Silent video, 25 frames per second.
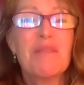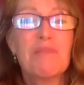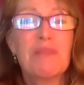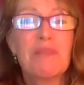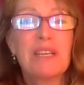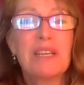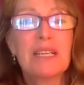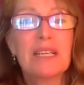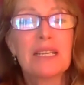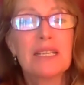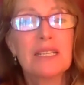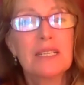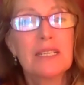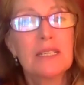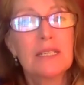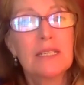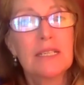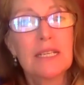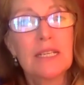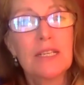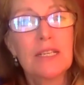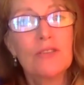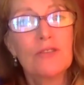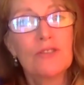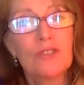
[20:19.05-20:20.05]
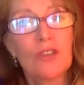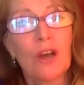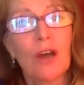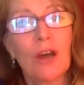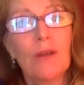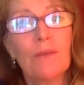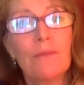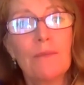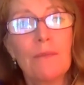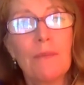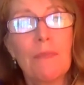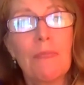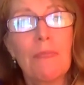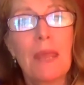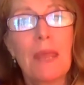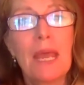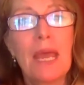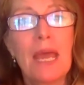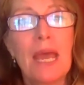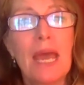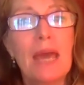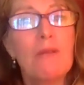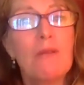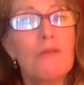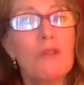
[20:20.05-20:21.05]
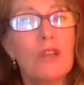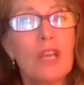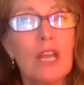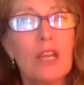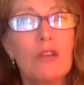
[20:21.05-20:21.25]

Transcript: but it continues yeah. on, and and.